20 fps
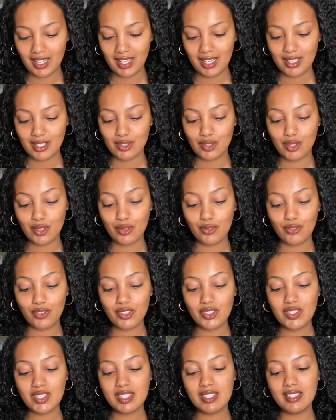So the
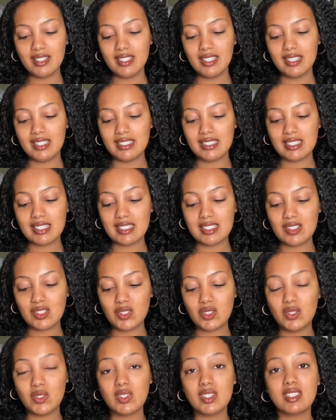first thing is
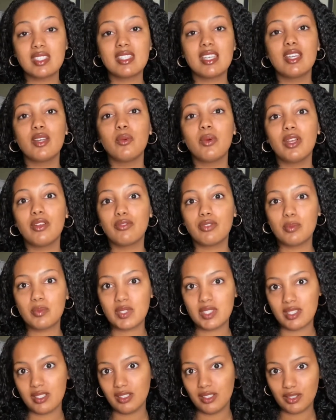to stay away from
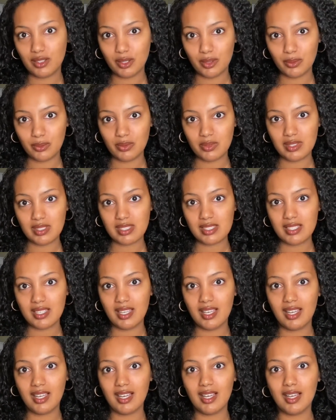silicones.
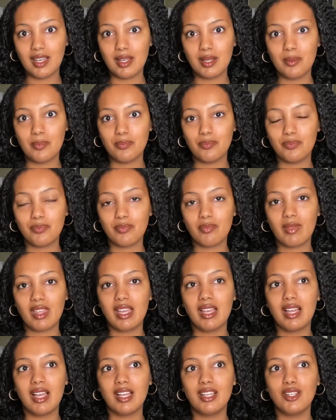
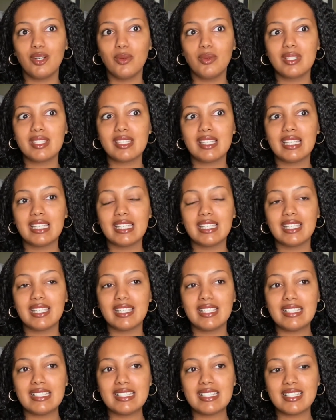I know it's
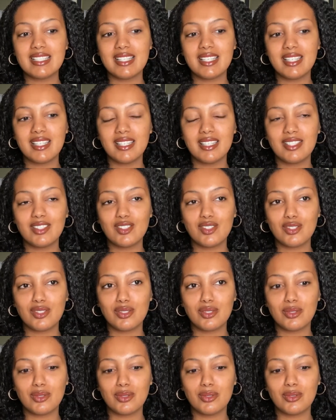easy
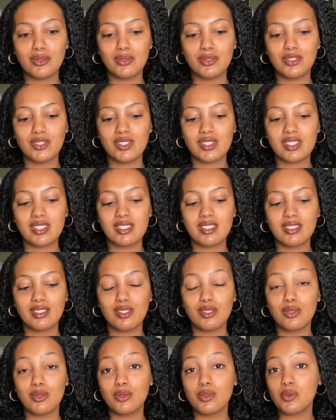to just
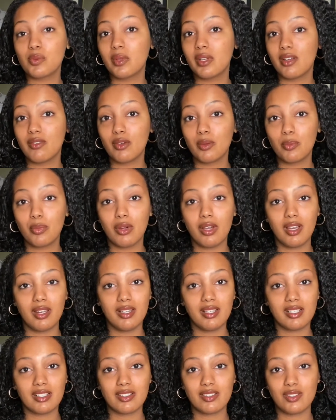use whatever
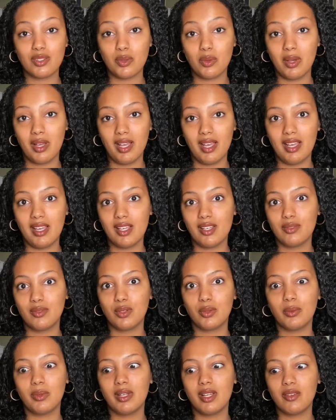products you have or
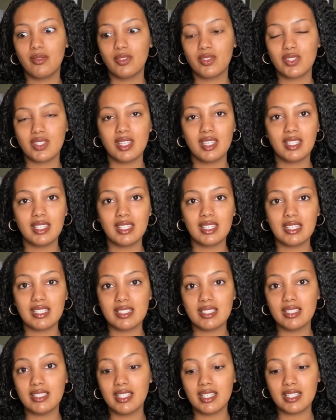whatever's
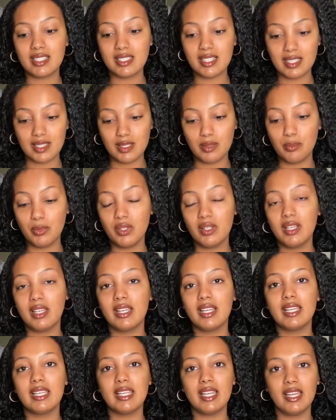easily accessible, and
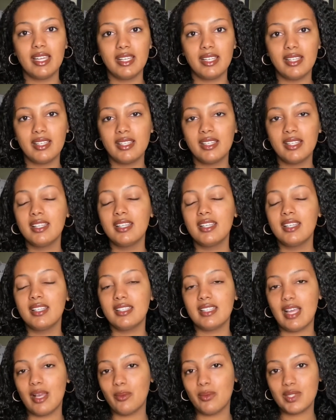I get it.
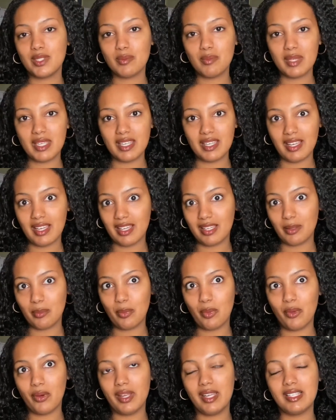That was me at a
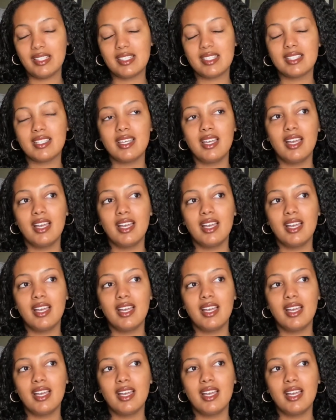point.